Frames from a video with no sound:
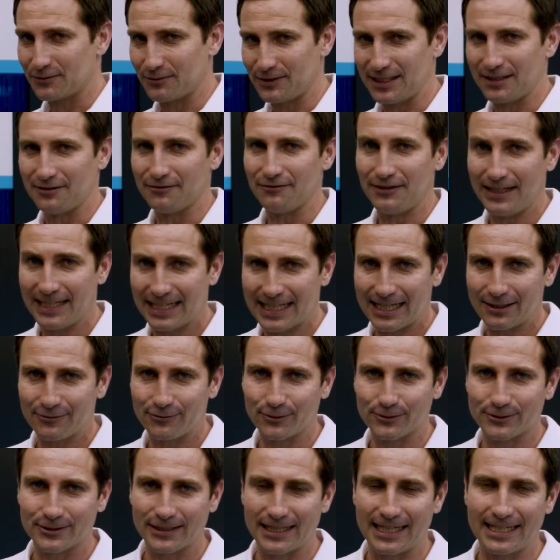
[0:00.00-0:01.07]
like wireless LAN
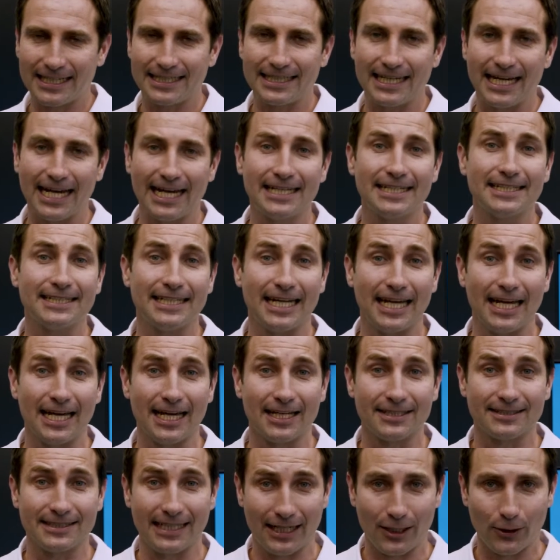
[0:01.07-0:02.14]
functionality, the
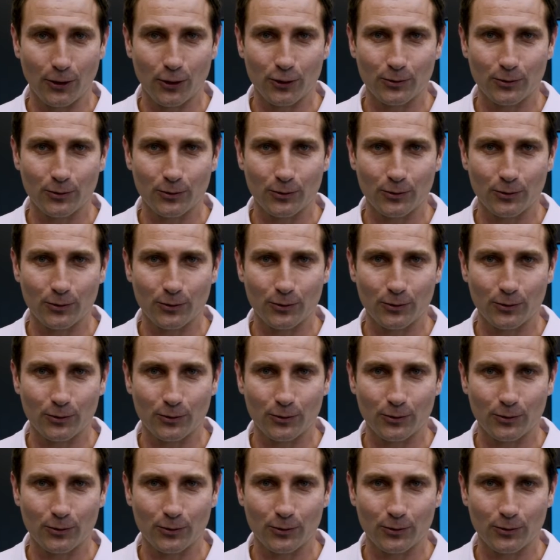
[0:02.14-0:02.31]
standalone